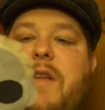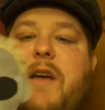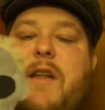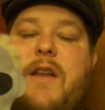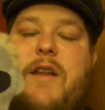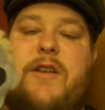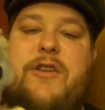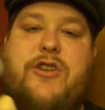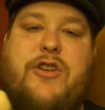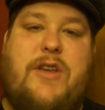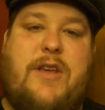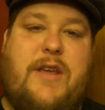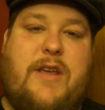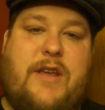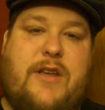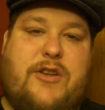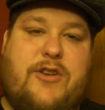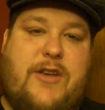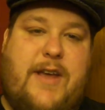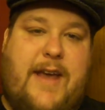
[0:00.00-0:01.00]
done, and she
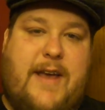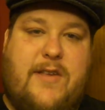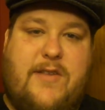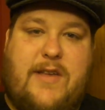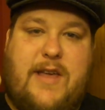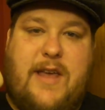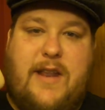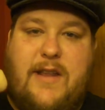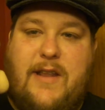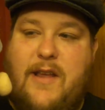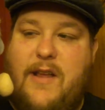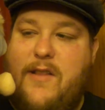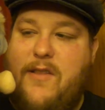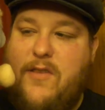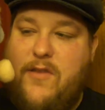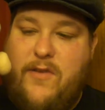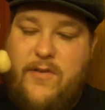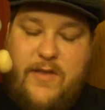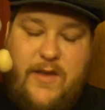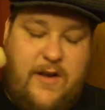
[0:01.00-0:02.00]
she has to get it done,
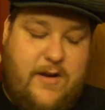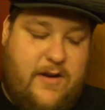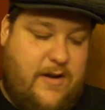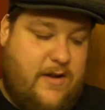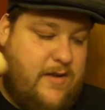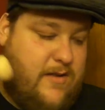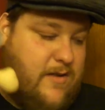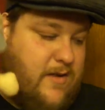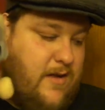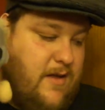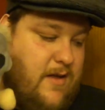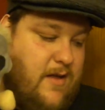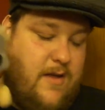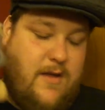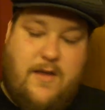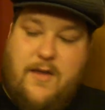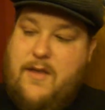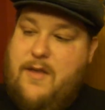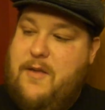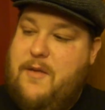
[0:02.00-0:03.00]
so there it is.
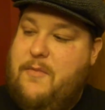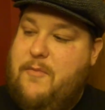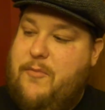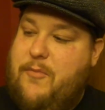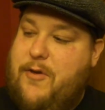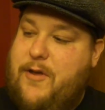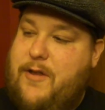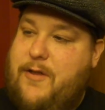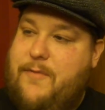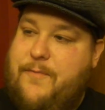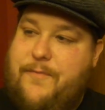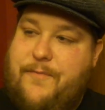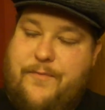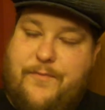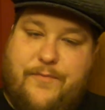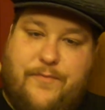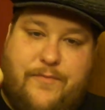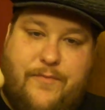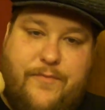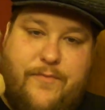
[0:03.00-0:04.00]
But
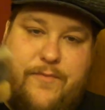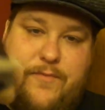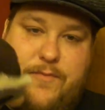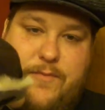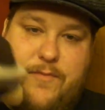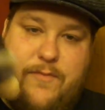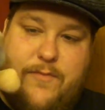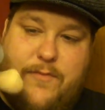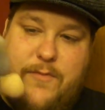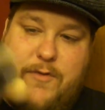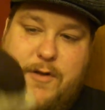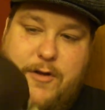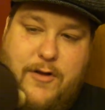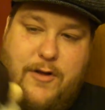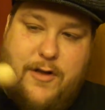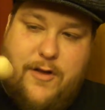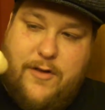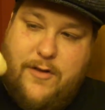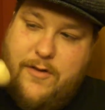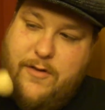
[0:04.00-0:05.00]
there
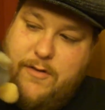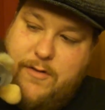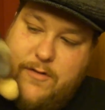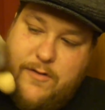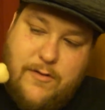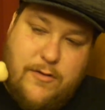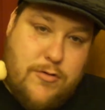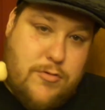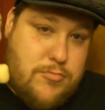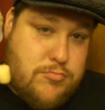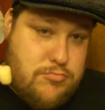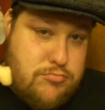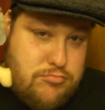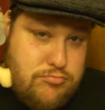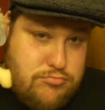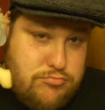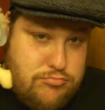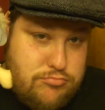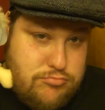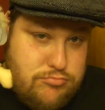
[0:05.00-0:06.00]
you
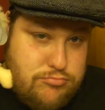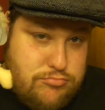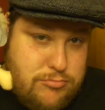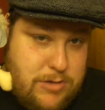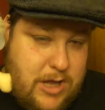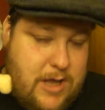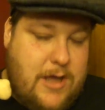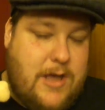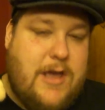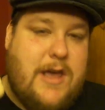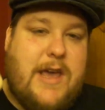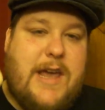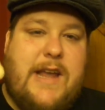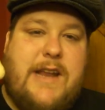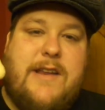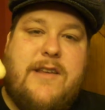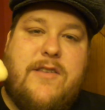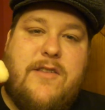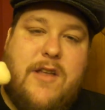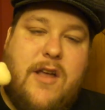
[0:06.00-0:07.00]
go. He
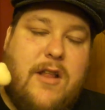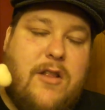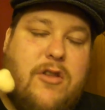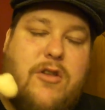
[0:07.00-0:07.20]
does not